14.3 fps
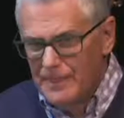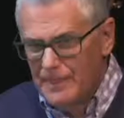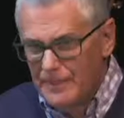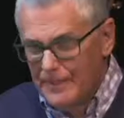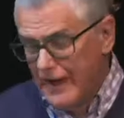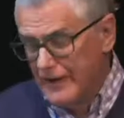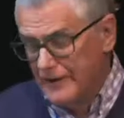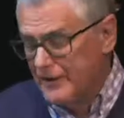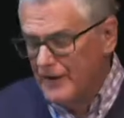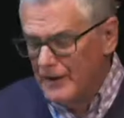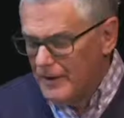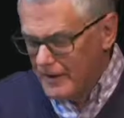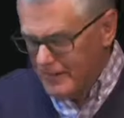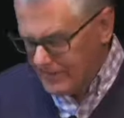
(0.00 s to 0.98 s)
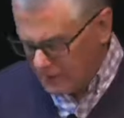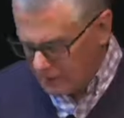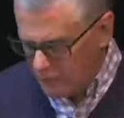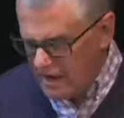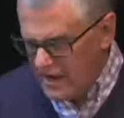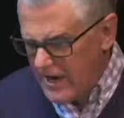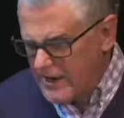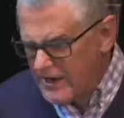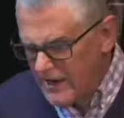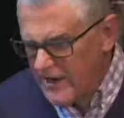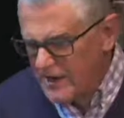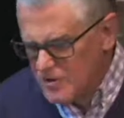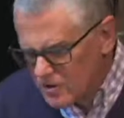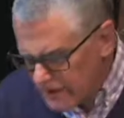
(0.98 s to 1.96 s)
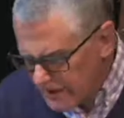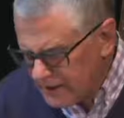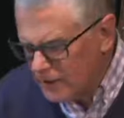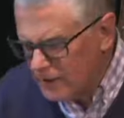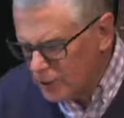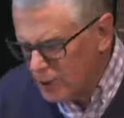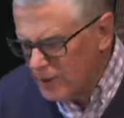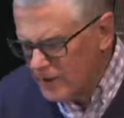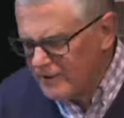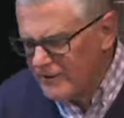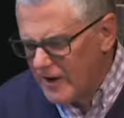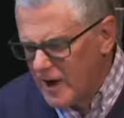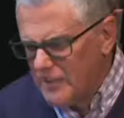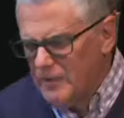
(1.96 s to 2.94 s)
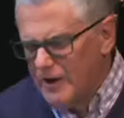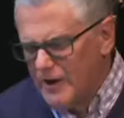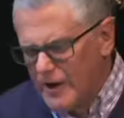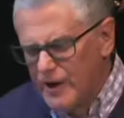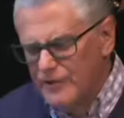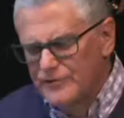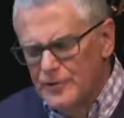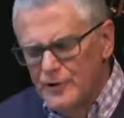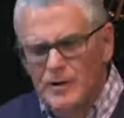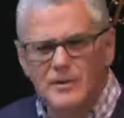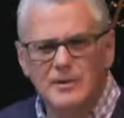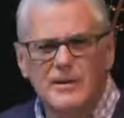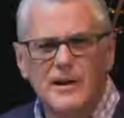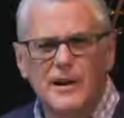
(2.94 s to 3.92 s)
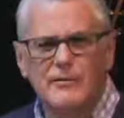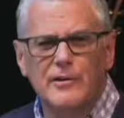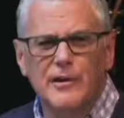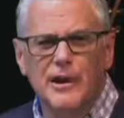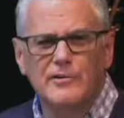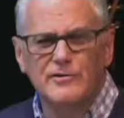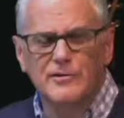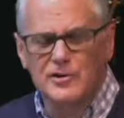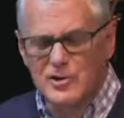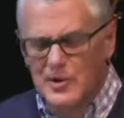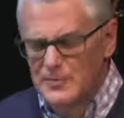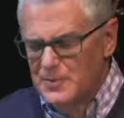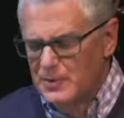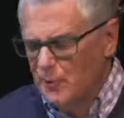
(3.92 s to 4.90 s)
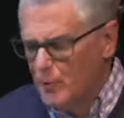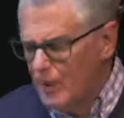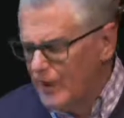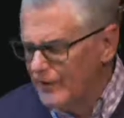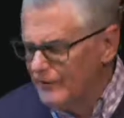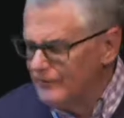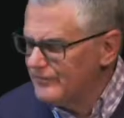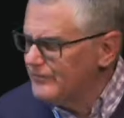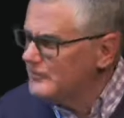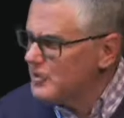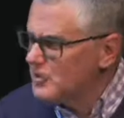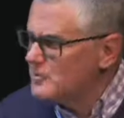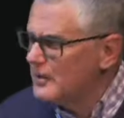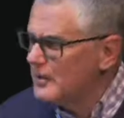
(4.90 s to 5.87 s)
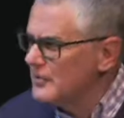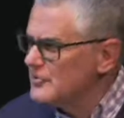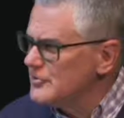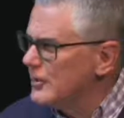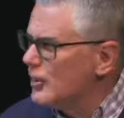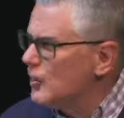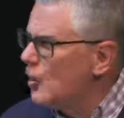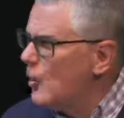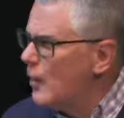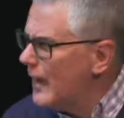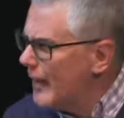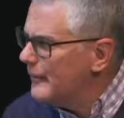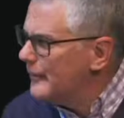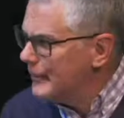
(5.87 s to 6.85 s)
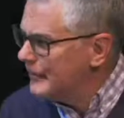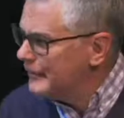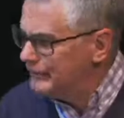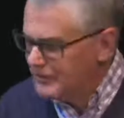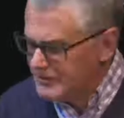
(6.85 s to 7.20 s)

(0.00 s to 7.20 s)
That Brad and Angelina don't live happily ever after as husband and wife just because they cohabited for